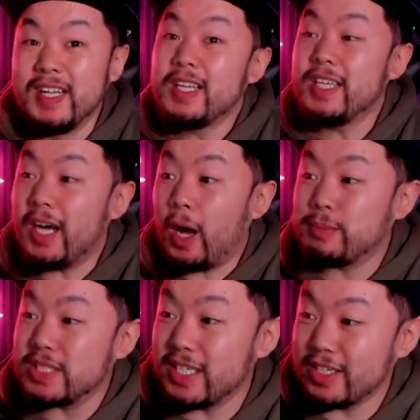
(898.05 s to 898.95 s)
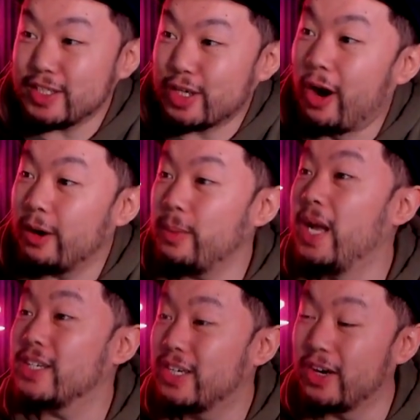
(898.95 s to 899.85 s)
The upset of the
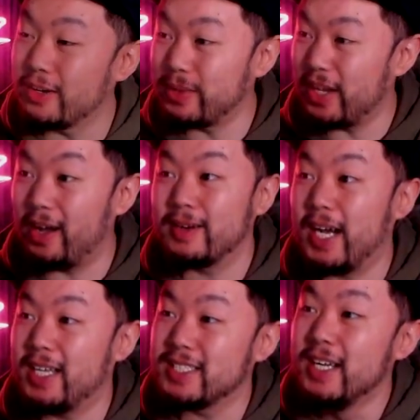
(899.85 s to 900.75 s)
tournament could be on, guys.